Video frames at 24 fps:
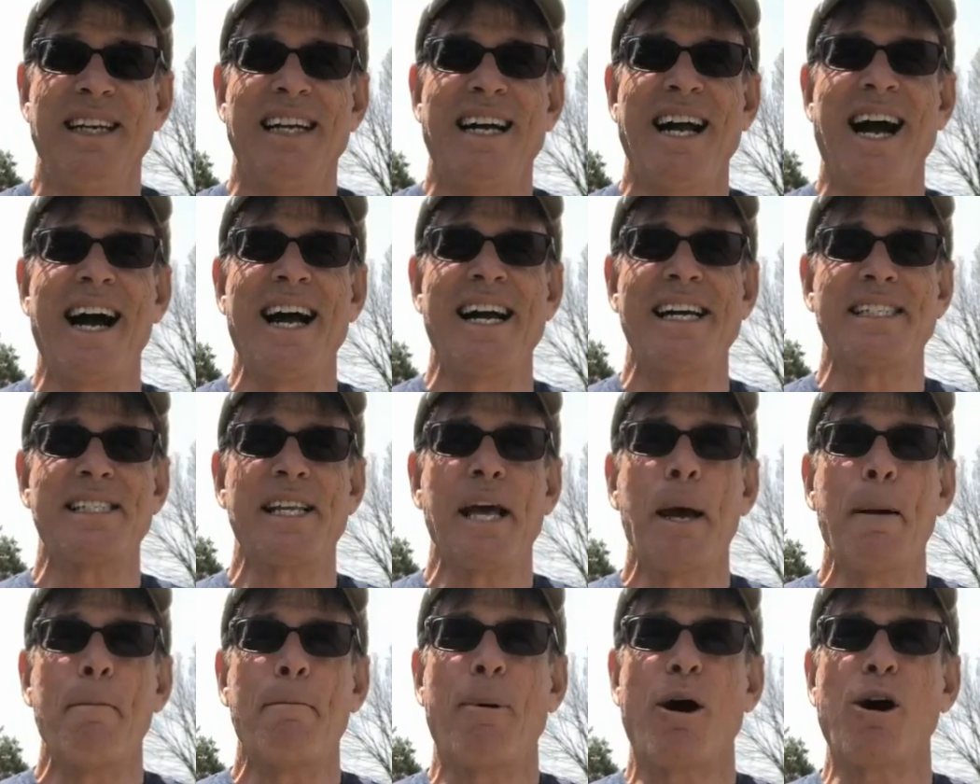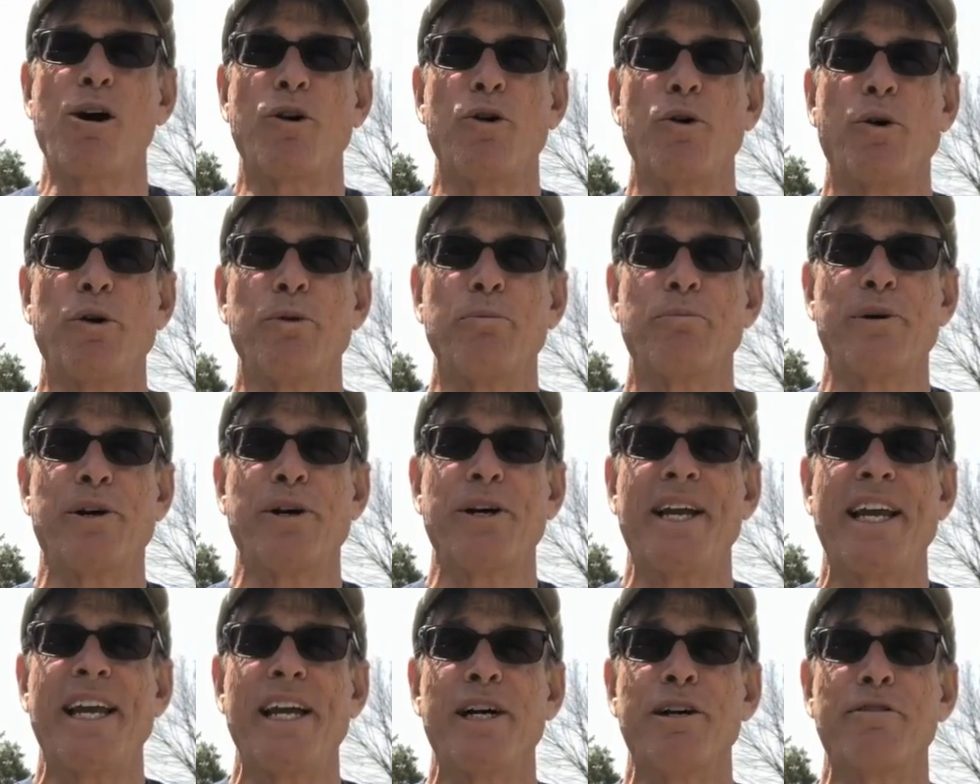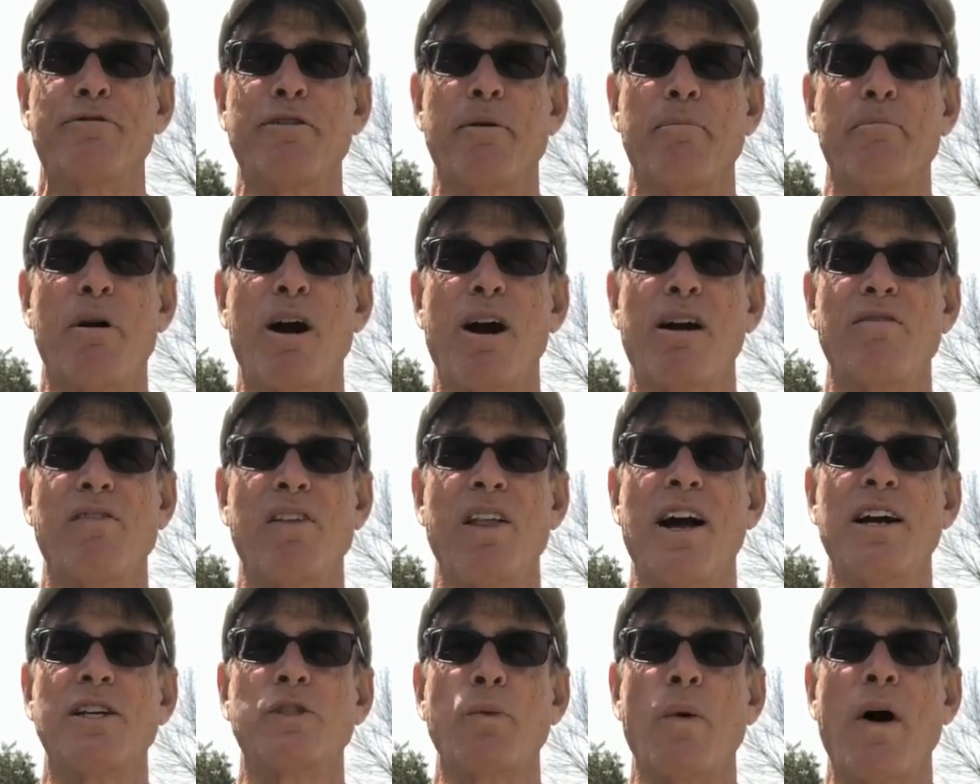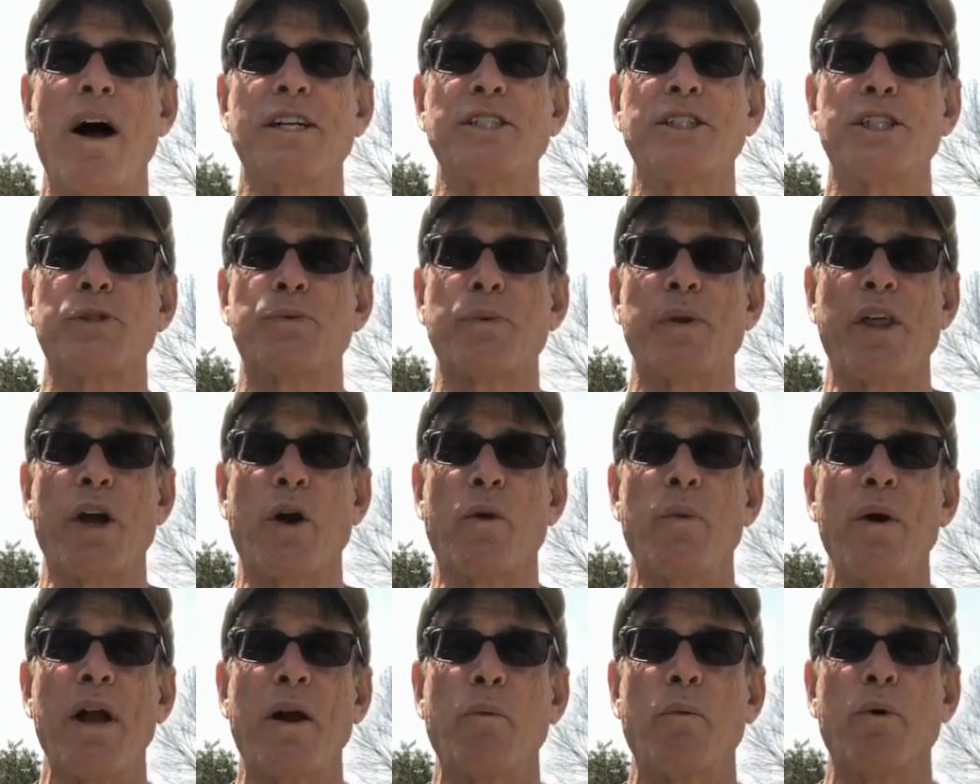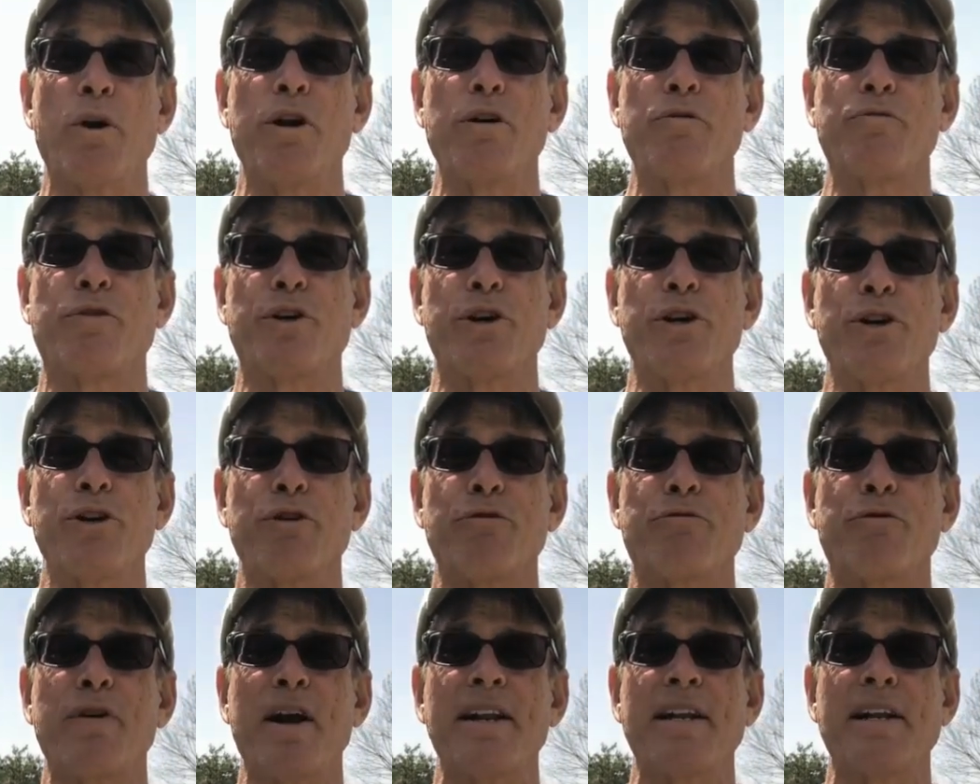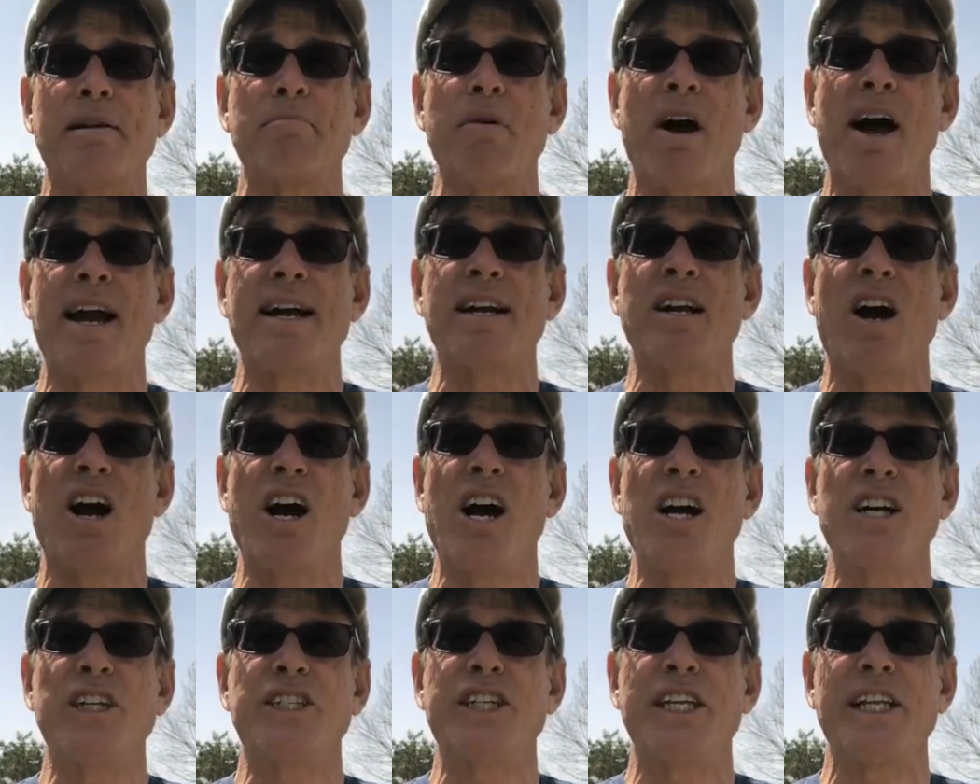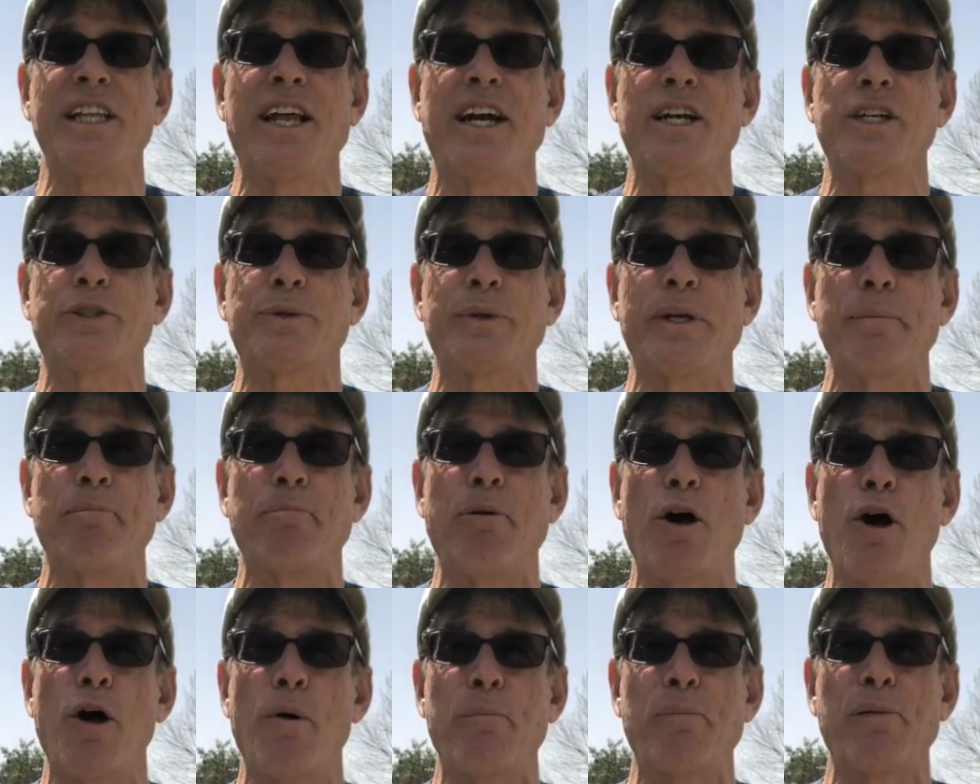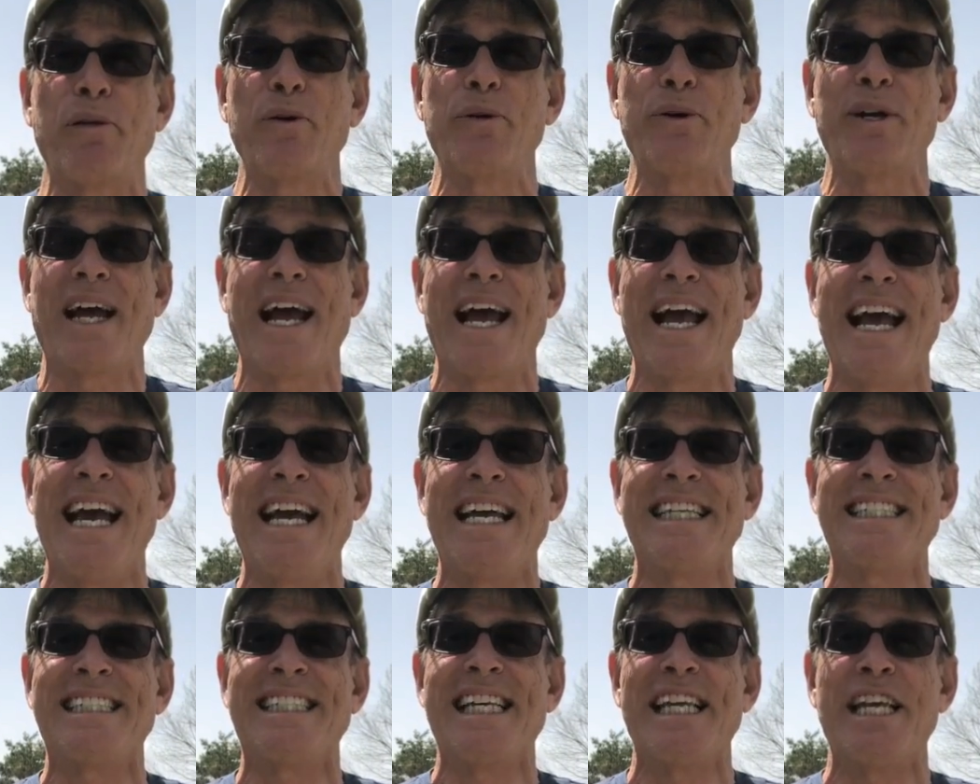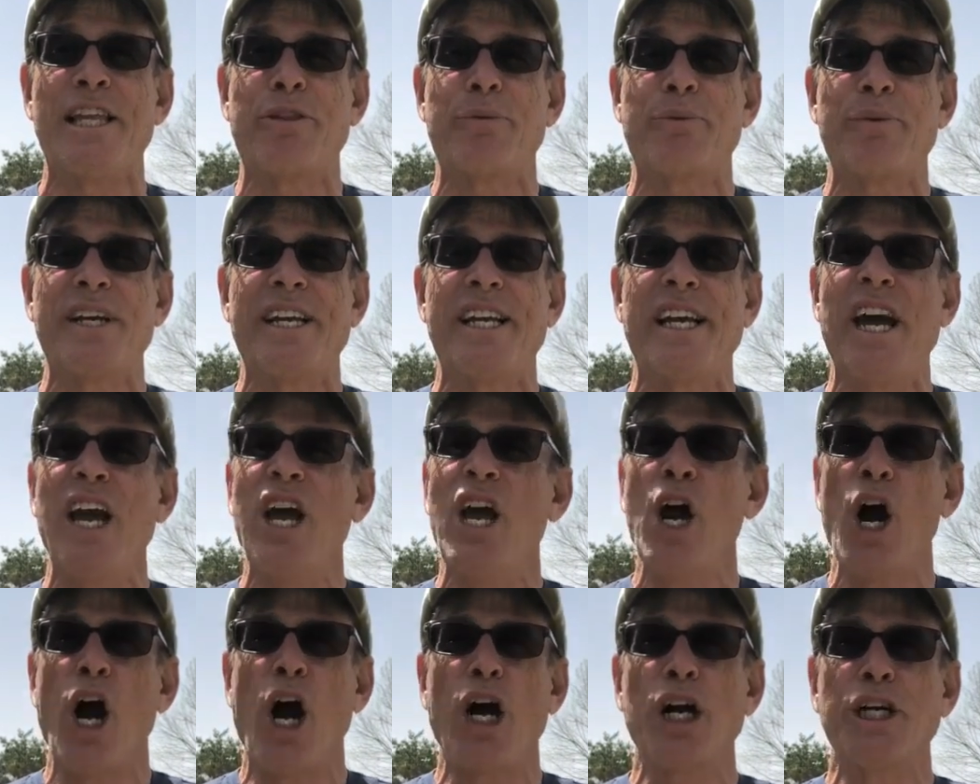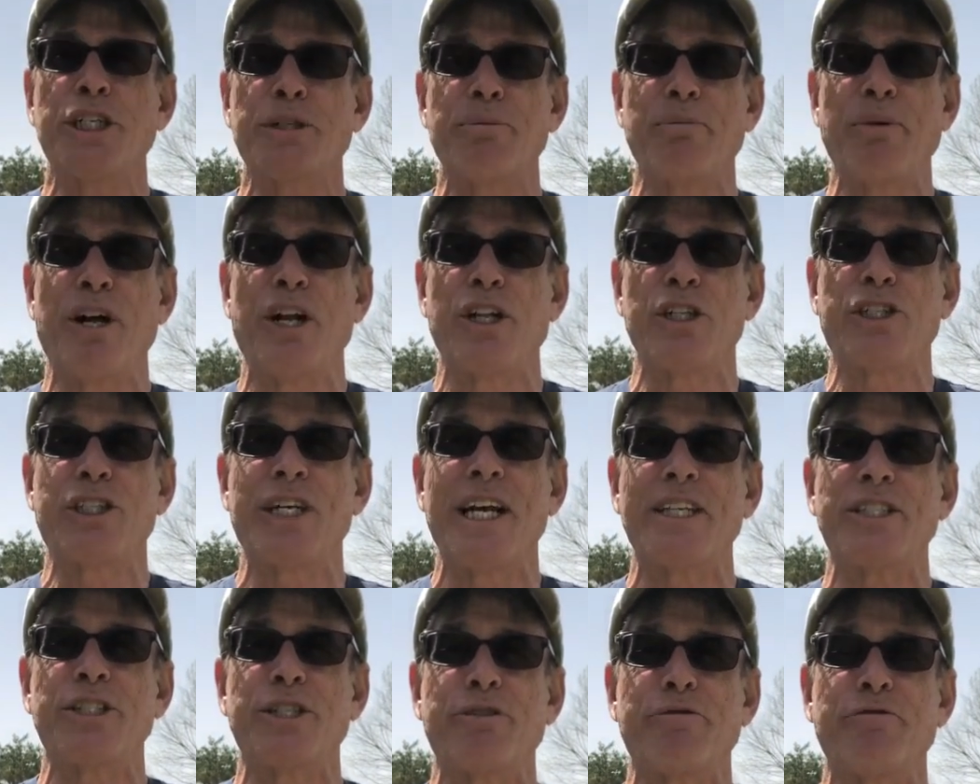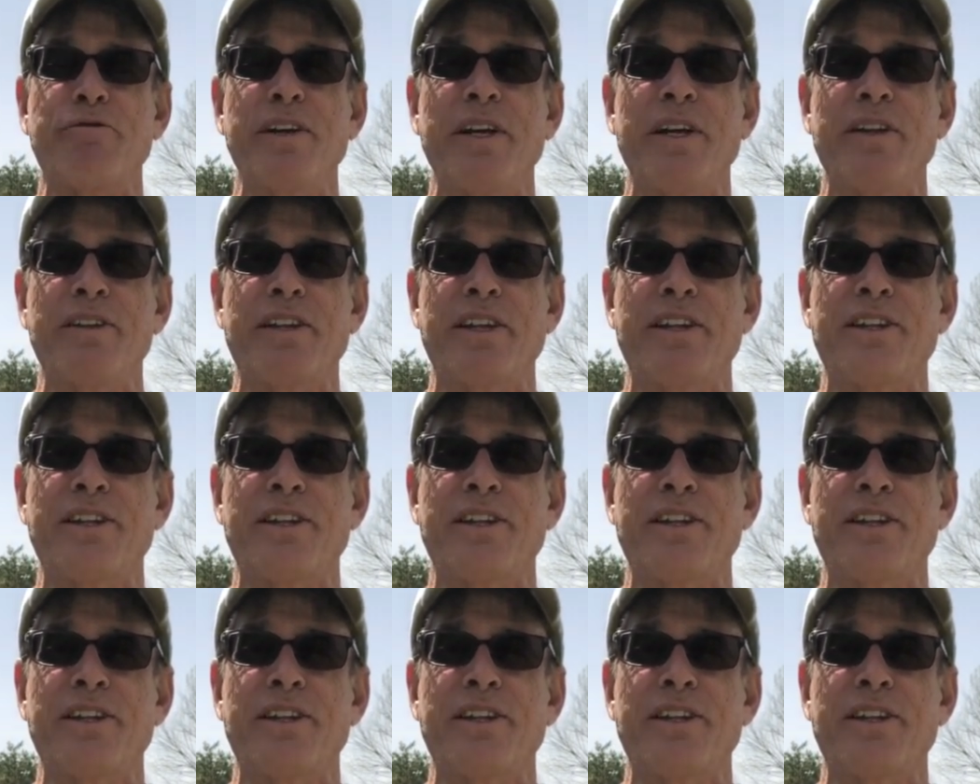Guys, Mark Goldberg here from Mark Vlogs Watches with a quick word for your friend and mine, Archie Luxury, Paul Pluta, AC3, Archibald Chesterfield